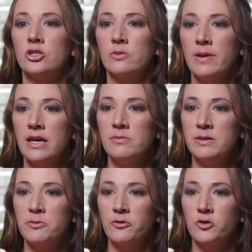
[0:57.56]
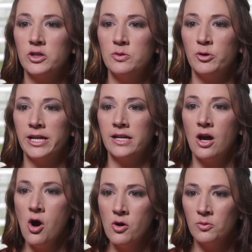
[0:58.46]
your baby before you bring it
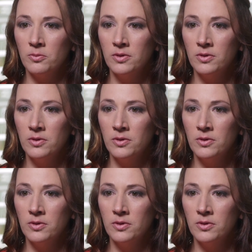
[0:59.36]
home."